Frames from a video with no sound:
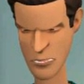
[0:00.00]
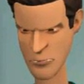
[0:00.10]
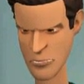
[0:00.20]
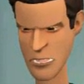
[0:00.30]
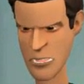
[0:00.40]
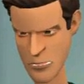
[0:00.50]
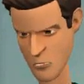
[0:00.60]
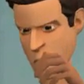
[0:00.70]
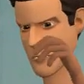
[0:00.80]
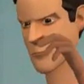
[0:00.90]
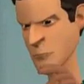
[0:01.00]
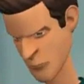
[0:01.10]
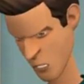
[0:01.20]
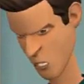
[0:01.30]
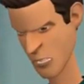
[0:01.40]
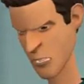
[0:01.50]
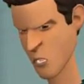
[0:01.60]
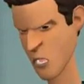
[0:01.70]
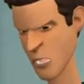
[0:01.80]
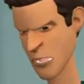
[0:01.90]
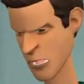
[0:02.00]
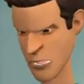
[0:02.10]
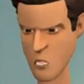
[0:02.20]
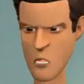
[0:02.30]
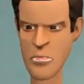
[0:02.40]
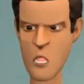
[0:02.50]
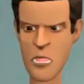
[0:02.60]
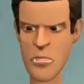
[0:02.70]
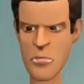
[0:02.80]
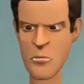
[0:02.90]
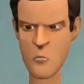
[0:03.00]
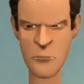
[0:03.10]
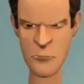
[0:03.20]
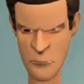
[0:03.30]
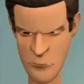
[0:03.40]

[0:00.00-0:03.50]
I said no? You are too young to watch that show.